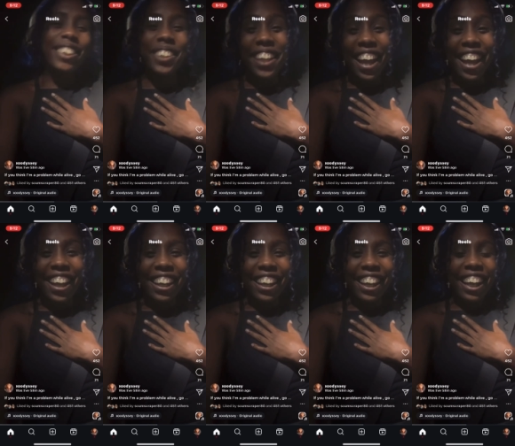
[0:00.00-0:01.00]
Too
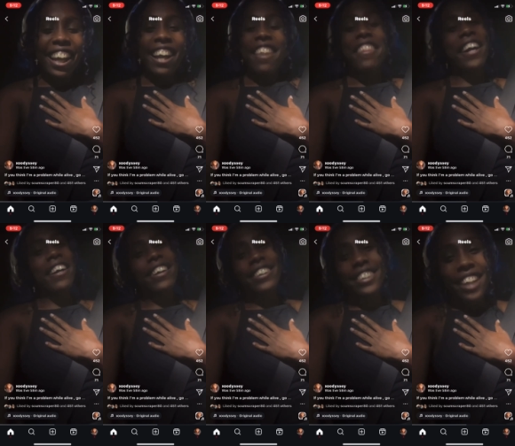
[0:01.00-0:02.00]
late.
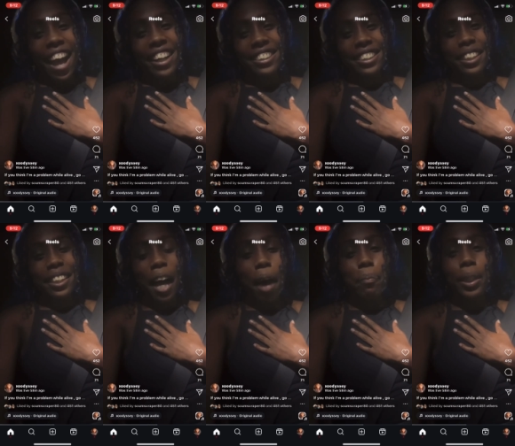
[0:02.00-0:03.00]
There are stacks and
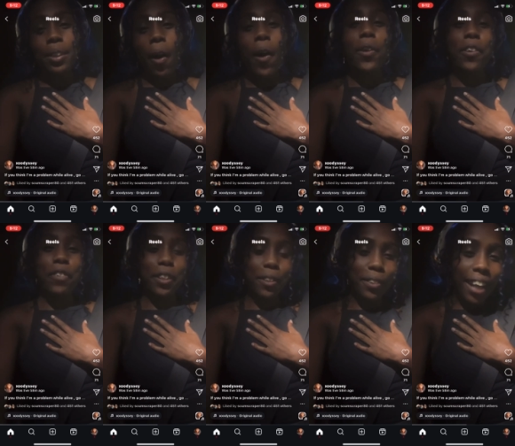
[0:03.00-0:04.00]
copies all over
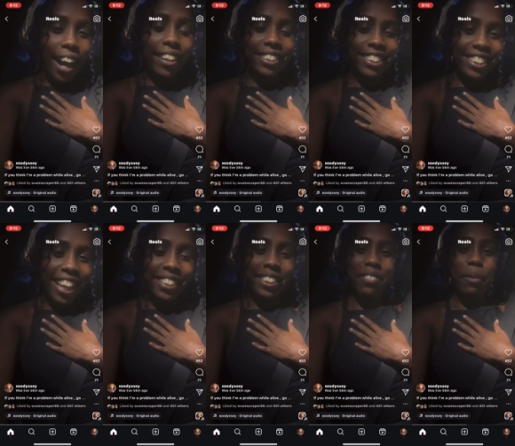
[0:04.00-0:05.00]
the United
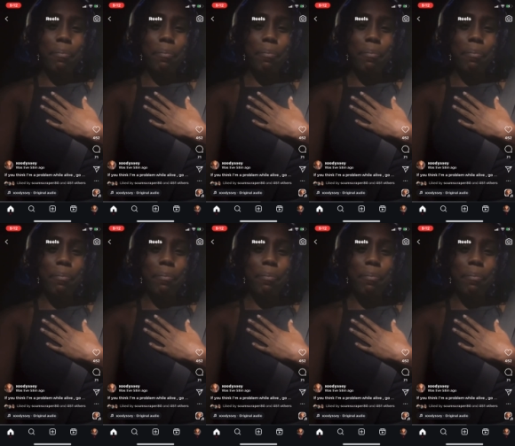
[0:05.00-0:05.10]
States of